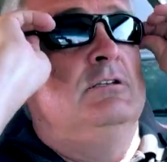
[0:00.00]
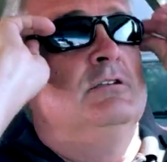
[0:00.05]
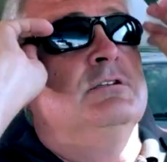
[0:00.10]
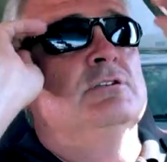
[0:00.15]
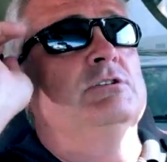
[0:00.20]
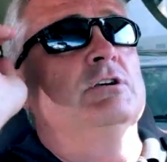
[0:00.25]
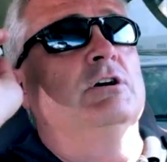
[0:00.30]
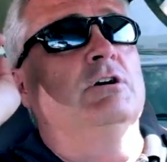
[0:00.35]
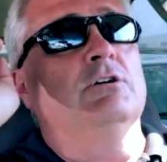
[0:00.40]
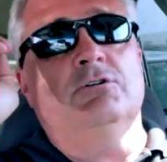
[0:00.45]

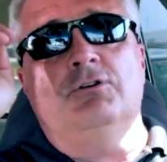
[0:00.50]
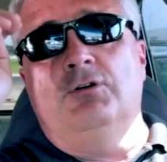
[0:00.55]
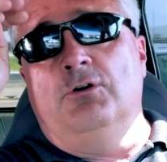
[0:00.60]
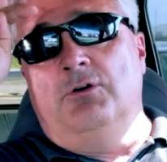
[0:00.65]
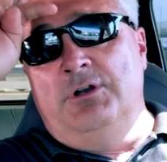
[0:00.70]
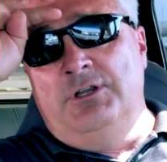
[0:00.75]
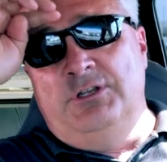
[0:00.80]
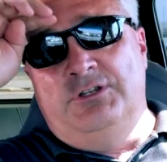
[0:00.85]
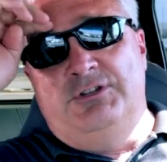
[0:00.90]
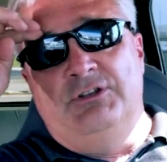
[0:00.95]
So,
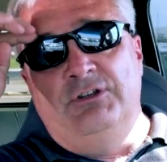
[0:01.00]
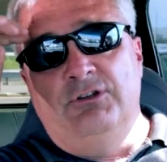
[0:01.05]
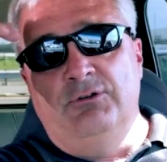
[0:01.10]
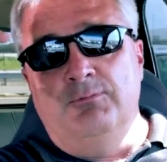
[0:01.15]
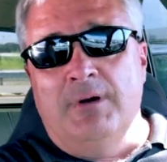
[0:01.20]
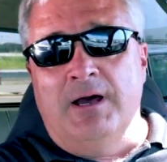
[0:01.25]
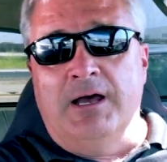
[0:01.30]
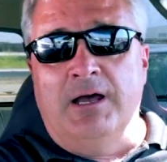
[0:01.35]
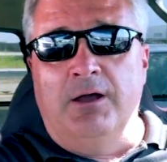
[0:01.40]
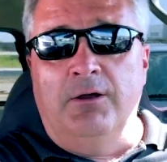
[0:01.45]
according to
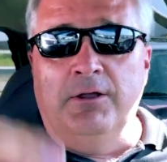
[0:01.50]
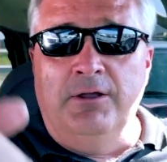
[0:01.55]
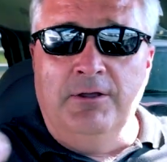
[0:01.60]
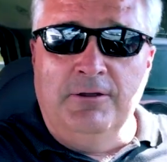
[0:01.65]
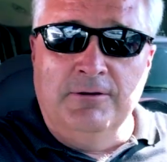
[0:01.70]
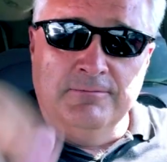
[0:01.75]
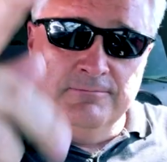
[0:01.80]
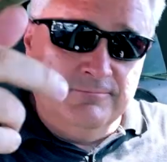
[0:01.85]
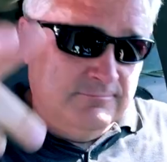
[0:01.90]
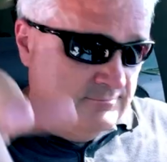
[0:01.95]
my
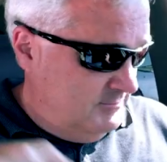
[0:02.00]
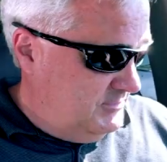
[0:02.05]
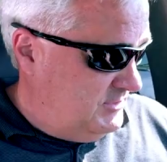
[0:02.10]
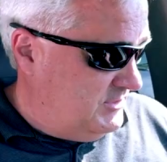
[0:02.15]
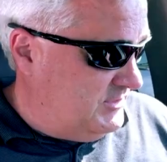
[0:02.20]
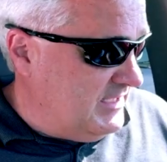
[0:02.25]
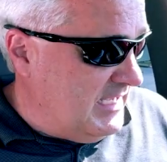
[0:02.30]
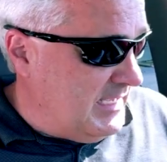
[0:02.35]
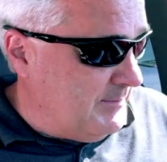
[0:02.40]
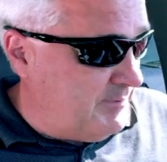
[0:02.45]

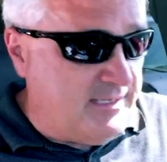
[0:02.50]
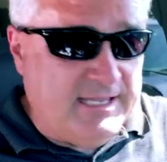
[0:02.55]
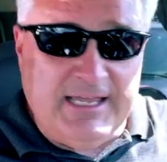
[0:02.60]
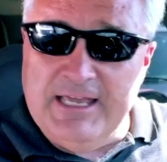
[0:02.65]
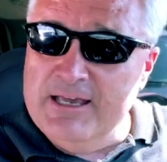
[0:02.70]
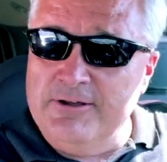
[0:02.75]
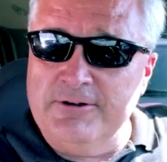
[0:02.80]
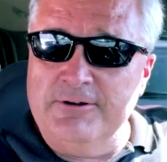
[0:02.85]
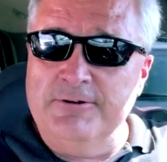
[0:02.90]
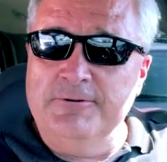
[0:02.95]
step
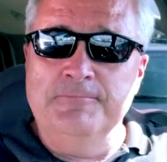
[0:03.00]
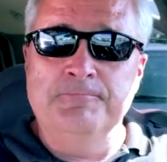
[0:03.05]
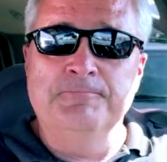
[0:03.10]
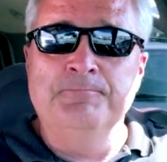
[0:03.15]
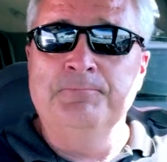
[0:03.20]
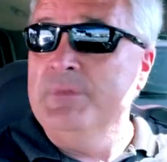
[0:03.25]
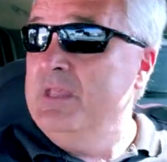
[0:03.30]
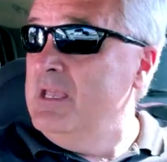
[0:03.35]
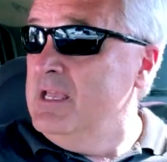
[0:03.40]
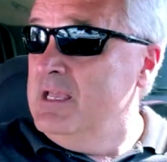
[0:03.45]
counter,
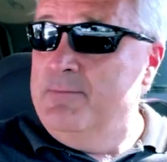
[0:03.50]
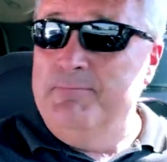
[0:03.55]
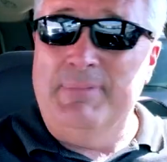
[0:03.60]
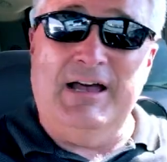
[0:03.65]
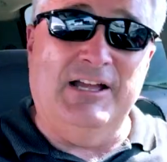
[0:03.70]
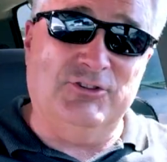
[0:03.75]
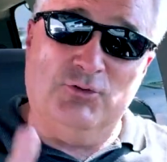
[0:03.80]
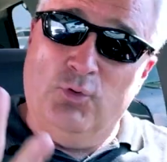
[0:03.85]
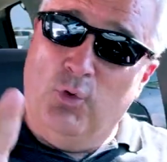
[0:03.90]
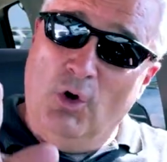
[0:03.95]

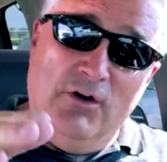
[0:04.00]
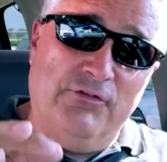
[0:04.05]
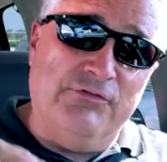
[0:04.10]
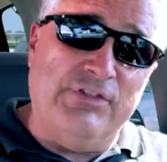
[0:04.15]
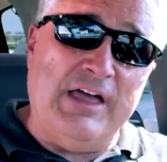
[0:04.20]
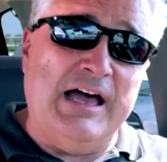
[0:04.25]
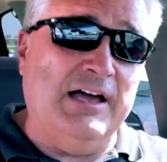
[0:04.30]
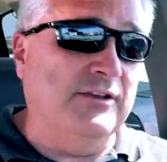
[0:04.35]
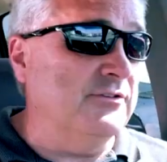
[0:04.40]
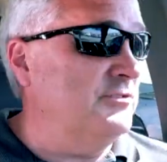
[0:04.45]
about
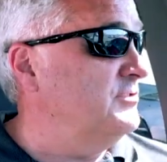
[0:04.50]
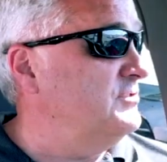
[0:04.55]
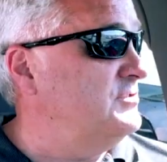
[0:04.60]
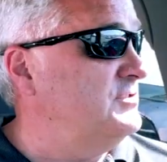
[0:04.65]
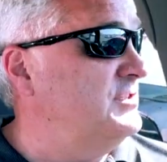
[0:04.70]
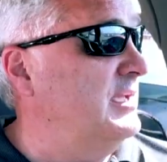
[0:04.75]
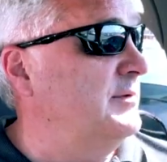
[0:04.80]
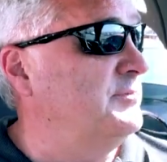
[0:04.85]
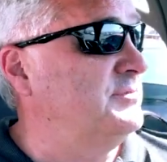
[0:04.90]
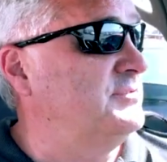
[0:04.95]
12,000
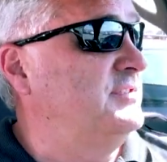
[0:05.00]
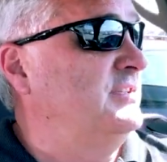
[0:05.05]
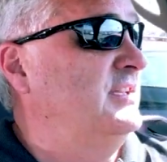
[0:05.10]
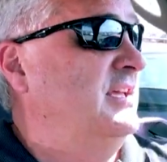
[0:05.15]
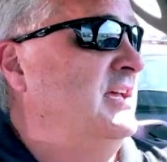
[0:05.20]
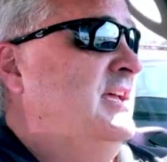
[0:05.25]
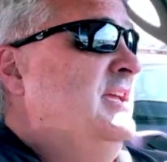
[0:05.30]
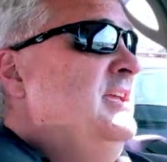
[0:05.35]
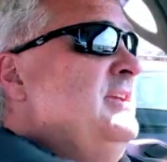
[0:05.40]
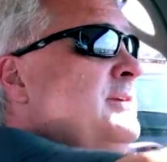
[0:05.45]
steps
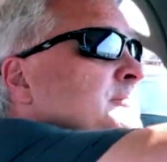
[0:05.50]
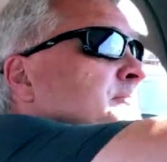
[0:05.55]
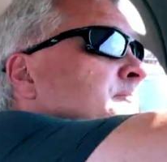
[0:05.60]
today,